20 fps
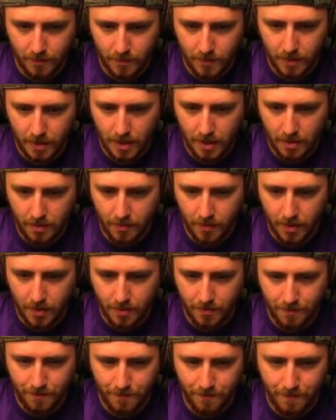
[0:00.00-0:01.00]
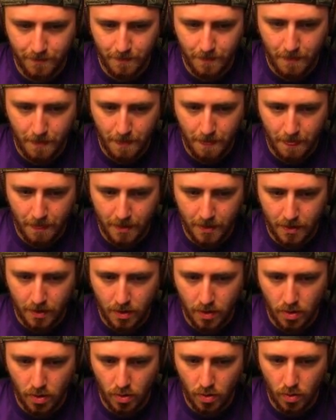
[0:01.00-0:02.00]
Damn, man.
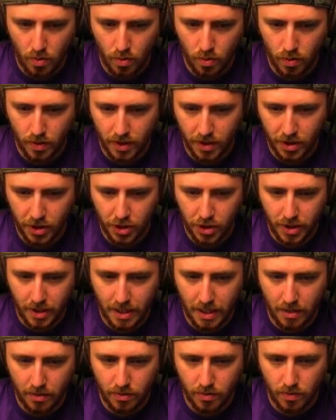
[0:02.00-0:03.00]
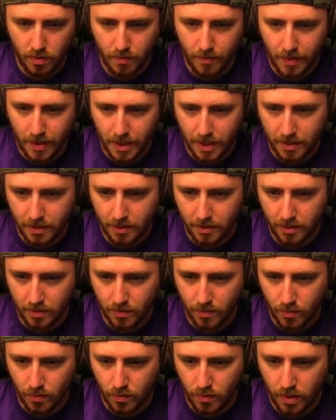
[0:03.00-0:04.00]
Holy shit, outdoor pads. These are
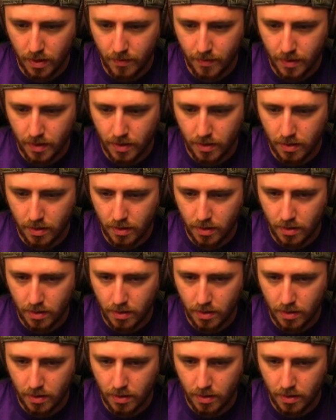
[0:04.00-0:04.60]
way better.